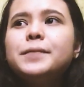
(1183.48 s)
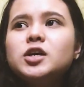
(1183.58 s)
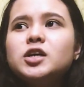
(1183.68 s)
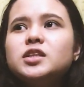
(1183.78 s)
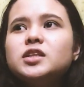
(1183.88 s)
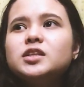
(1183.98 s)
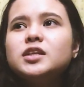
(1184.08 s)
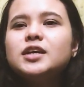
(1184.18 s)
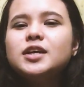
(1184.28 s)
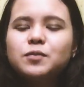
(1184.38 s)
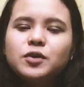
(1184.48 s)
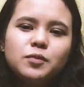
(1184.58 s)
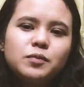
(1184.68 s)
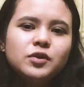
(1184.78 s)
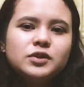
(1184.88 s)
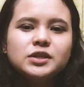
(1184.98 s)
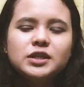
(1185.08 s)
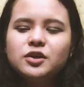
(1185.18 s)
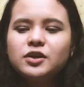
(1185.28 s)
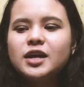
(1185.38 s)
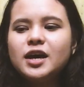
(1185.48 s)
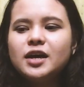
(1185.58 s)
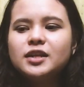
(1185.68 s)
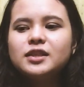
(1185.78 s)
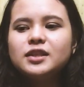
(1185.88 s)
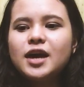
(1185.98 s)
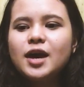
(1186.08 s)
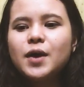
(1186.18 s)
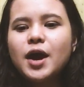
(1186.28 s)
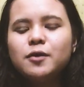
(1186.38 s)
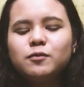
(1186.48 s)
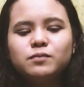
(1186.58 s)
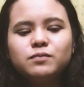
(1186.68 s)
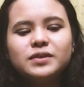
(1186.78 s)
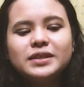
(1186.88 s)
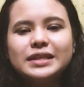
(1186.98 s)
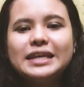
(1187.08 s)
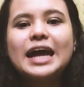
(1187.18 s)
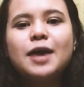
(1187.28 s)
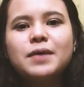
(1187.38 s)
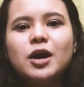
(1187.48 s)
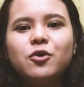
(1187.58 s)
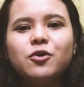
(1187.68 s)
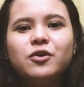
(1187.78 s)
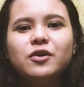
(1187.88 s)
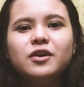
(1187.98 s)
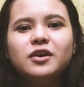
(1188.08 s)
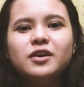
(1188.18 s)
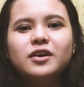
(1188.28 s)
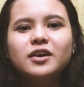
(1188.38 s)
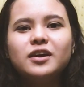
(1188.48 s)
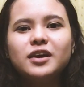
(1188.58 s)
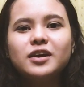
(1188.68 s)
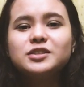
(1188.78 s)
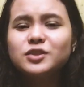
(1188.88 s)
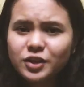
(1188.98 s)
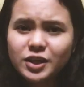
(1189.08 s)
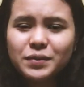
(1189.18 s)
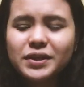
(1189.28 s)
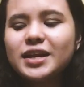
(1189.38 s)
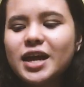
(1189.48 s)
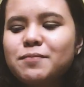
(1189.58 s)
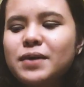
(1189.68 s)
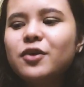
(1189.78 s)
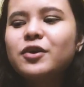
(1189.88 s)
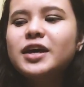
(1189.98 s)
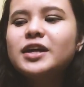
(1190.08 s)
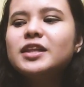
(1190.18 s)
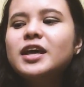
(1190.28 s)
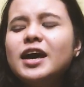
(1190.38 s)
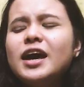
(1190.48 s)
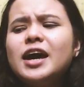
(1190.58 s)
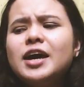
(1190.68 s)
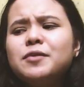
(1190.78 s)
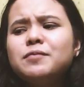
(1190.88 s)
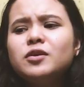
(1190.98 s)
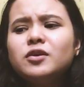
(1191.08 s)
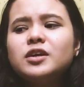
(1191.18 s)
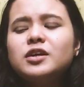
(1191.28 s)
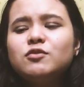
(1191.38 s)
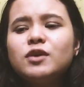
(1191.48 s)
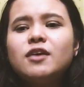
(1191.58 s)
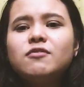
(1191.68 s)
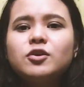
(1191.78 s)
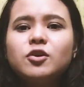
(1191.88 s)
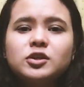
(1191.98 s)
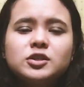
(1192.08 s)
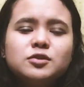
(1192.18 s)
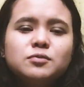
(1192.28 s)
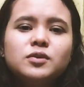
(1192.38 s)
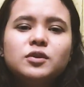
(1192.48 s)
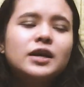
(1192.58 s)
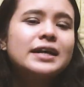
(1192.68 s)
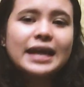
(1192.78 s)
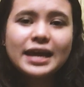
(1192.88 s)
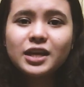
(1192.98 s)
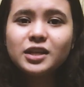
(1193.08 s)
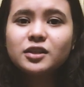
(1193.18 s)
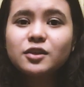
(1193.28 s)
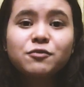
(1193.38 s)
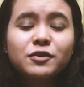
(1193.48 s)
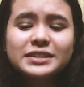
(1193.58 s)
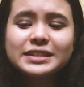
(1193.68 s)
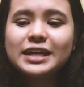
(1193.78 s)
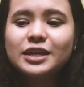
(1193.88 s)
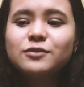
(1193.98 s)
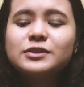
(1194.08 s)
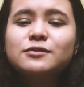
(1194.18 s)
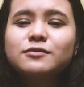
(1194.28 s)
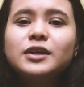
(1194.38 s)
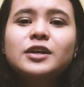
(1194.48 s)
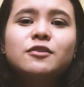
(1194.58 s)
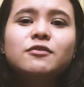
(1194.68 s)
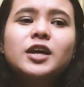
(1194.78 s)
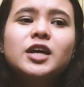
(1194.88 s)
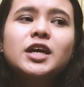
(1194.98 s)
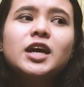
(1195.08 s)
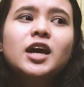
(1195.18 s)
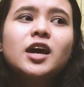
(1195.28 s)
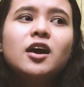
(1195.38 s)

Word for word: But, tinanggap ko naman yung sarili ko na I, I'm, kinakapa ko. Kasi totoo naman, kinakapa ko. And I'm lucky to have a customer, a client, the first client who's very, very